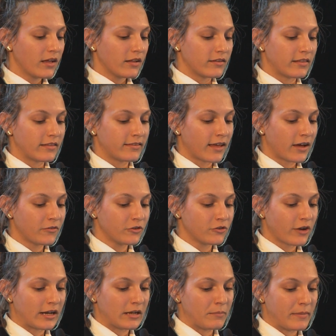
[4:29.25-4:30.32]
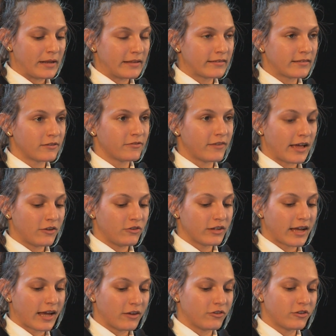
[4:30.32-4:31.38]
to the South Australian Minister for
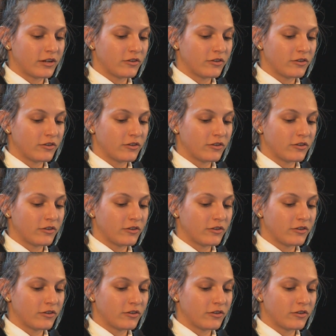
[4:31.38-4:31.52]
Education